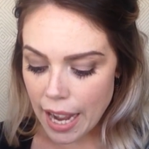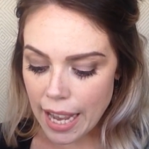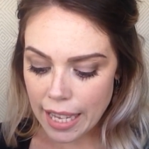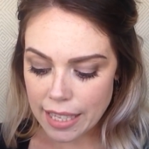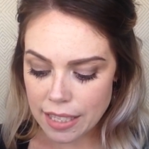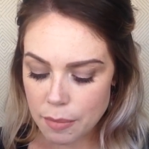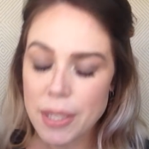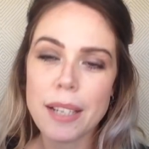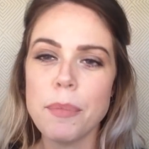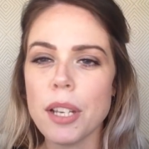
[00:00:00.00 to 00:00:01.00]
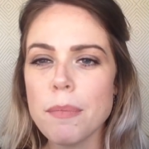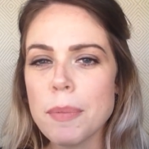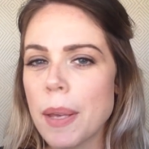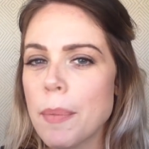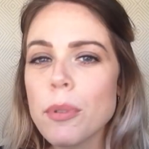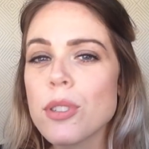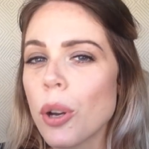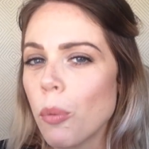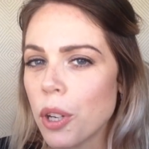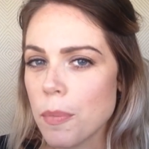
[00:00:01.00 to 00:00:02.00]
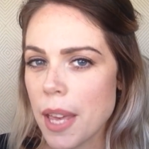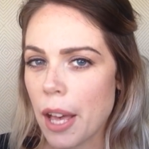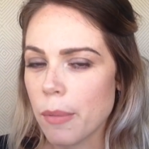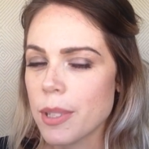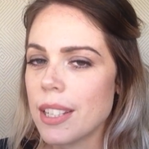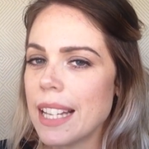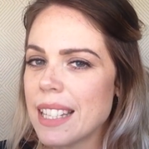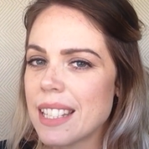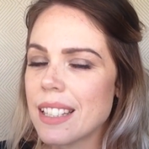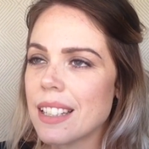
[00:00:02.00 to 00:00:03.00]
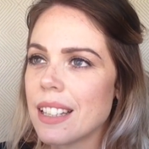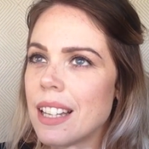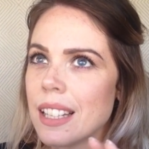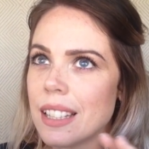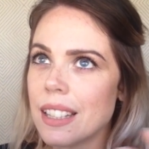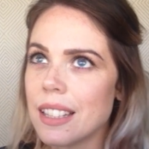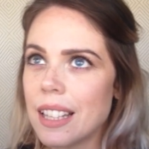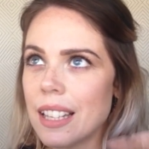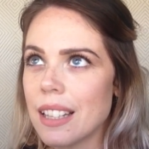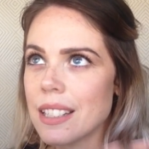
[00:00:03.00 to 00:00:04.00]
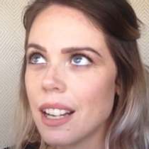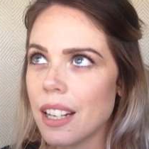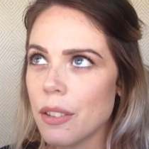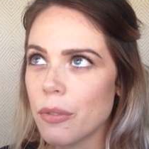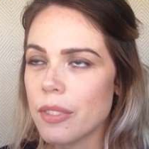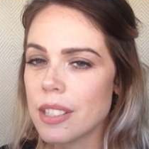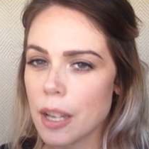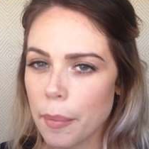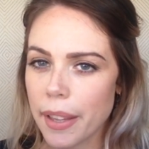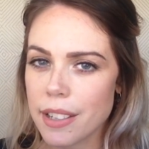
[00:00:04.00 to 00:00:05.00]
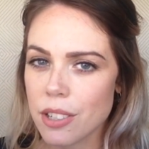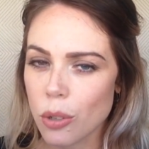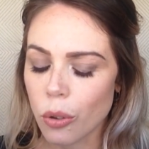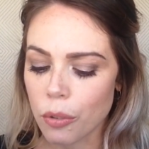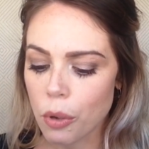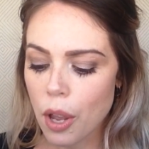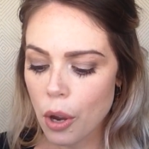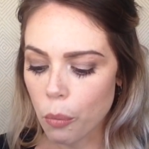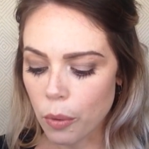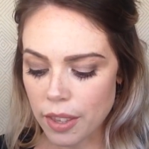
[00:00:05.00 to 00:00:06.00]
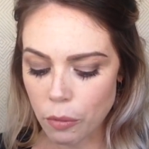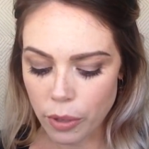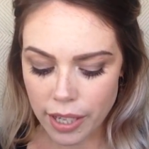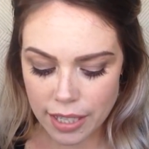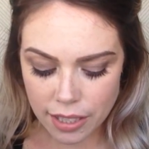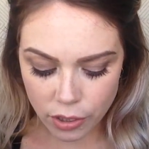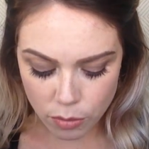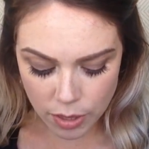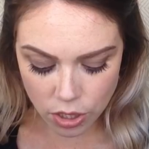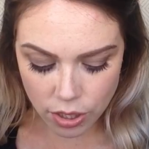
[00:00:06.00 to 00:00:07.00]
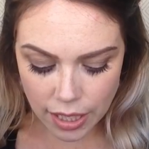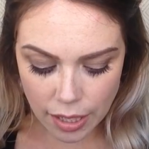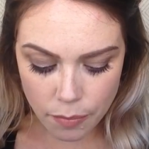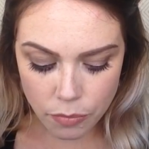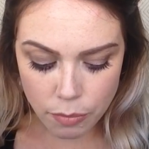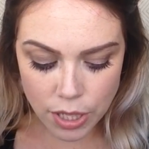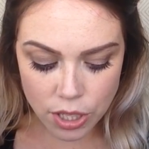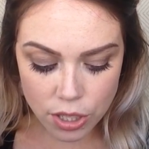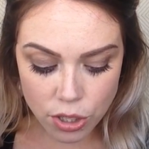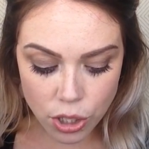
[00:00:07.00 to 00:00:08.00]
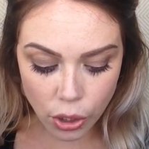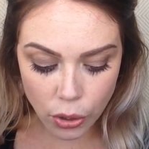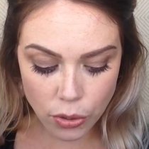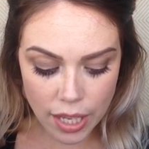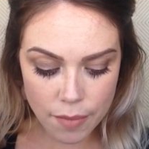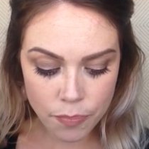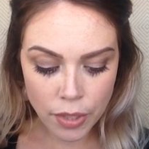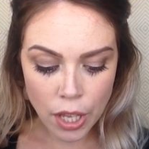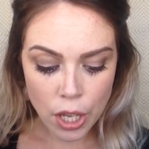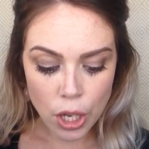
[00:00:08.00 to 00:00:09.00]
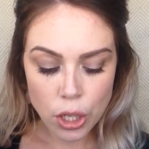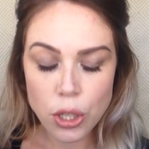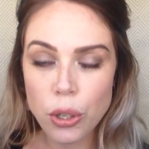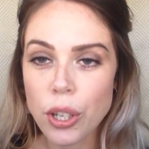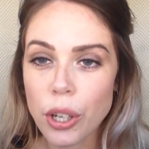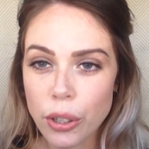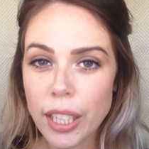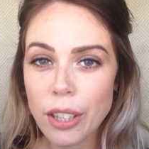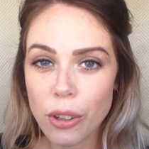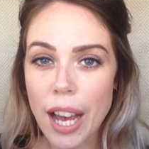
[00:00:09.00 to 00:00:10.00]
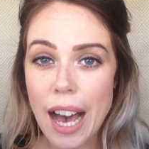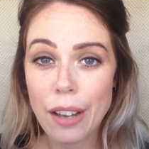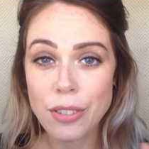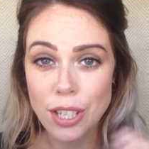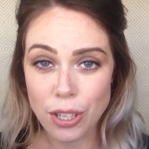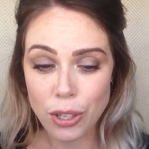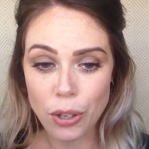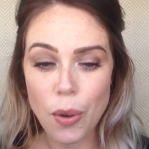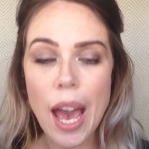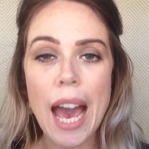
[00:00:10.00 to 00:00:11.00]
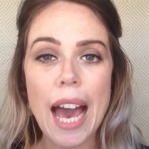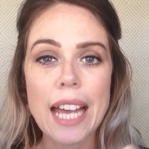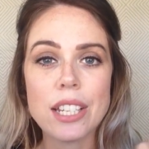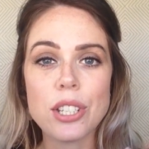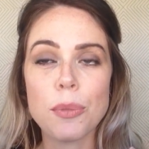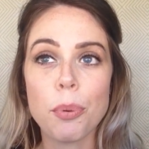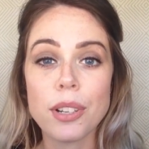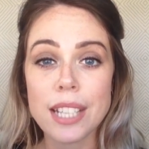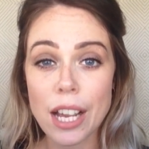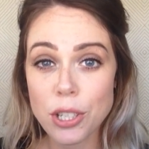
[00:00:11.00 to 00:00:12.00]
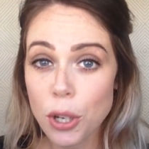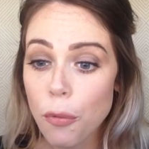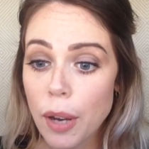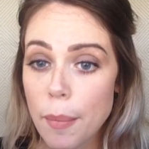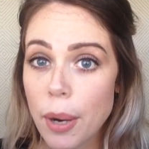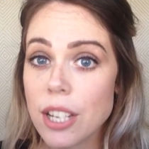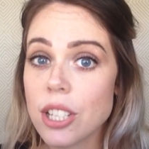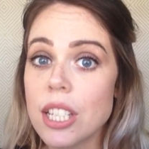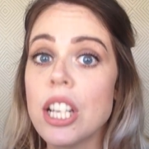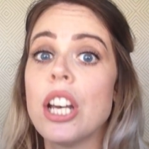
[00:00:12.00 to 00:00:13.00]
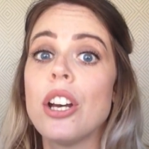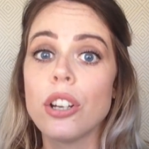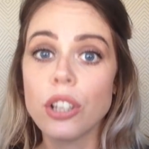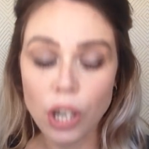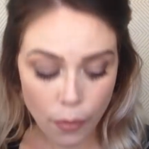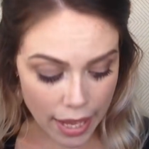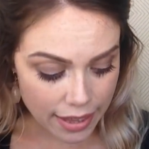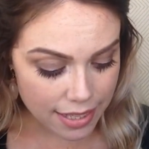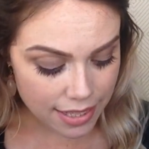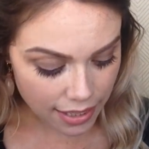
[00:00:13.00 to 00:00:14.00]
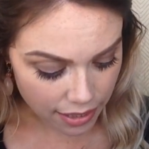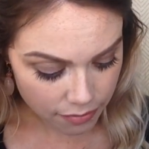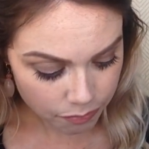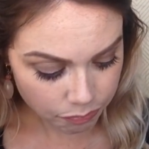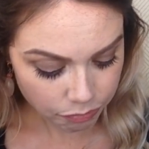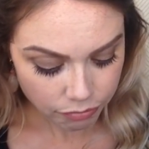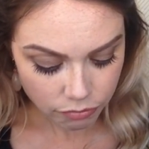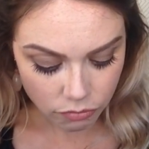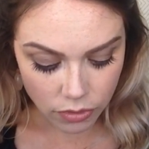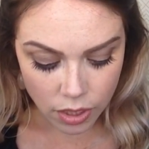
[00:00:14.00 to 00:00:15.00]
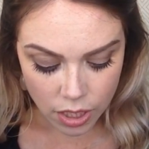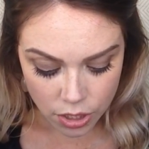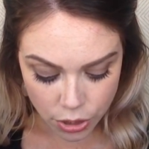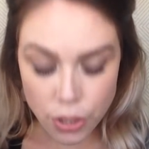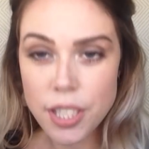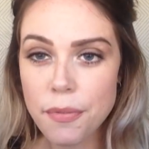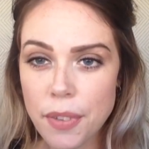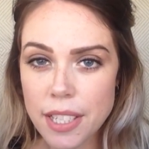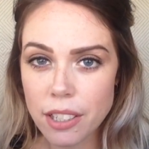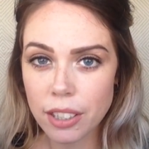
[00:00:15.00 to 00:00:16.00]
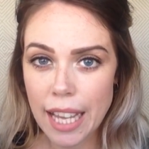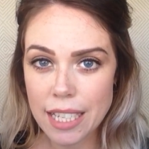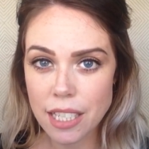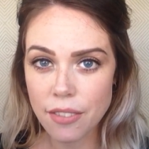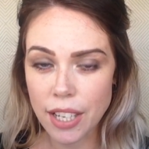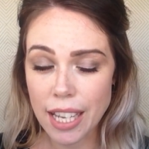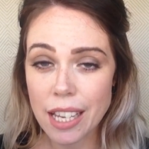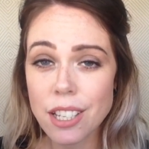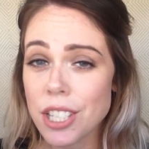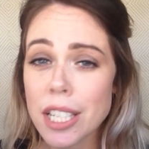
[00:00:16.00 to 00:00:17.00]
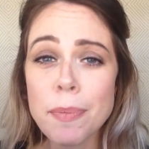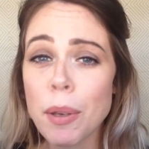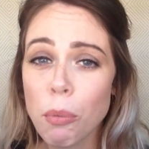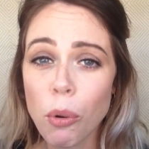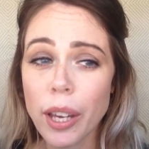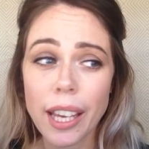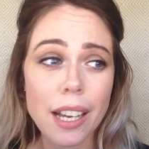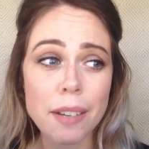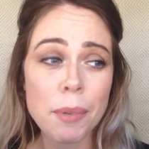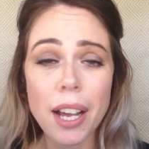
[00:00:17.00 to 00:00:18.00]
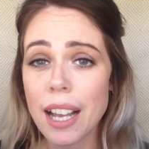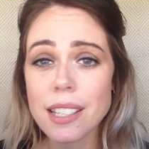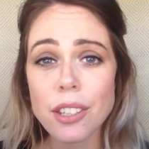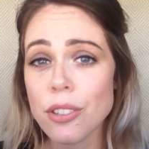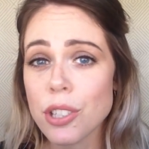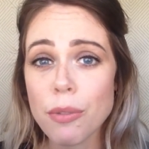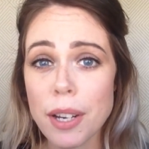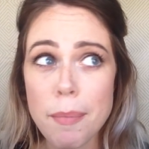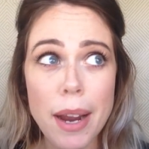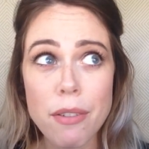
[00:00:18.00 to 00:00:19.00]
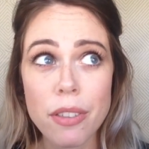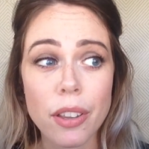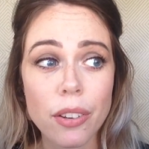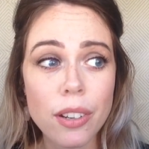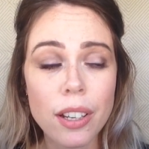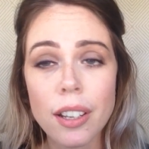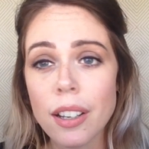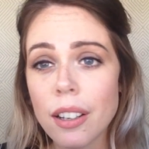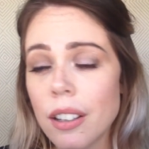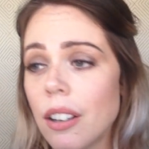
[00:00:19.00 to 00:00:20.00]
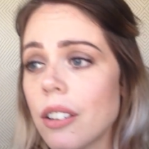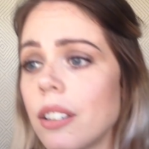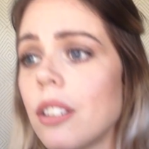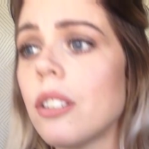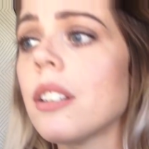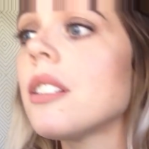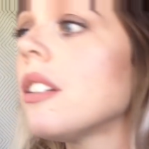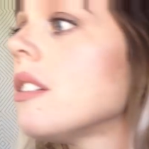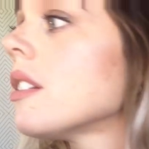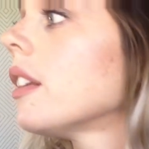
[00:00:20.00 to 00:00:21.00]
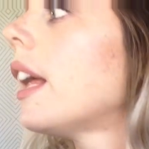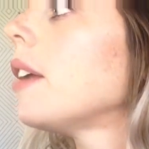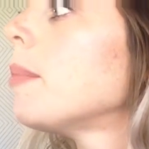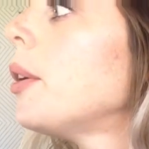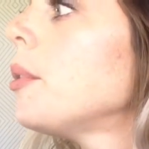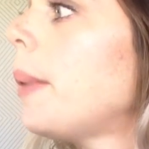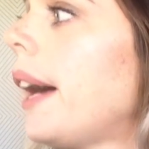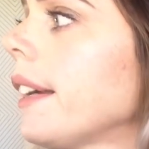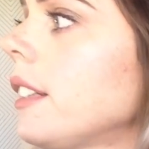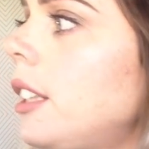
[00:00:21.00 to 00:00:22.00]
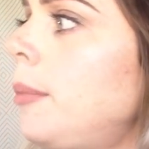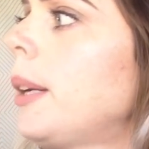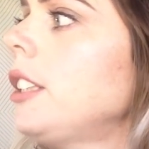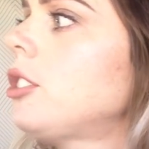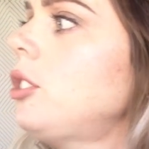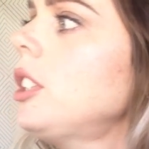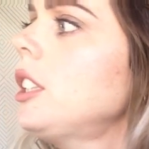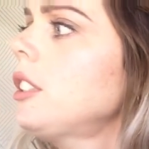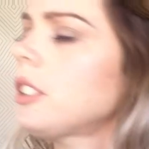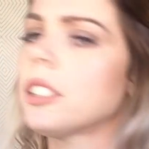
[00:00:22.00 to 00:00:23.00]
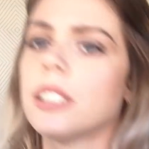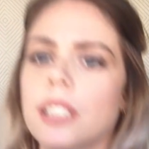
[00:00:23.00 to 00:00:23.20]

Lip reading: And but sometimes people don't want to be helped, so that's kind of the double-edged sword where it gets a little bit tricky. But just know that you can only look after you, and to protect your vibration, go out in the sun, do some physical activity. It could just be walking. I'm not asking you to run a marathon. Oh good lord, excuse the loud motorbike on my street.